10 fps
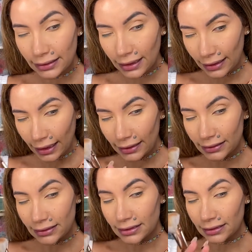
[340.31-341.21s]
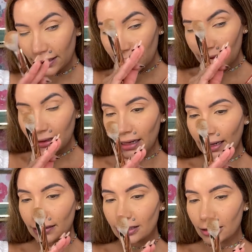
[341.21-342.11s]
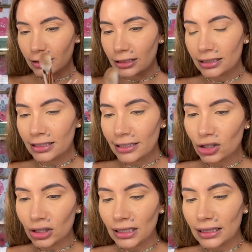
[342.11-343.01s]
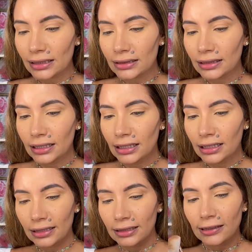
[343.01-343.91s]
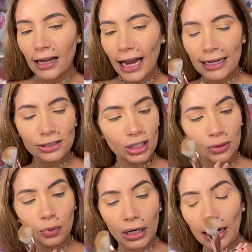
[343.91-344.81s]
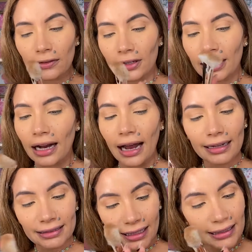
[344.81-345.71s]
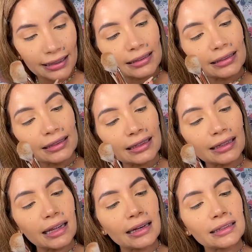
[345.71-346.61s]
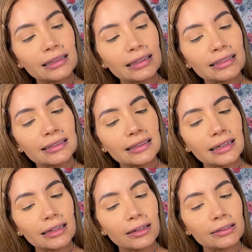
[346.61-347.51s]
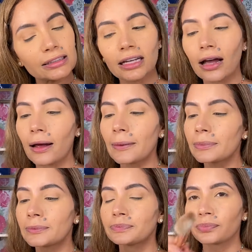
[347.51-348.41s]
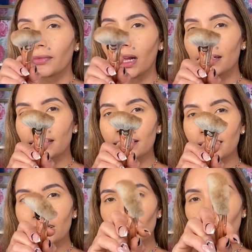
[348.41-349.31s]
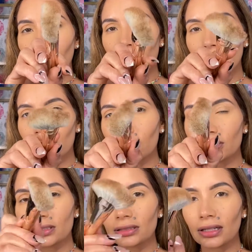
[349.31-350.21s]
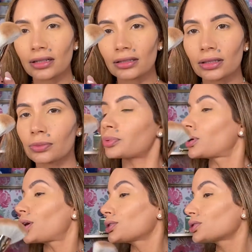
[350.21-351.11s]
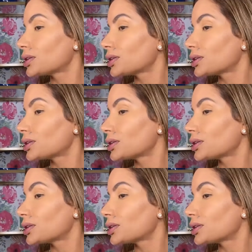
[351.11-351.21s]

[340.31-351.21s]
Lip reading: Like I can see like the conditioning agent, whatever it has, I can see it glistening on top, and this is what it looks on the brush.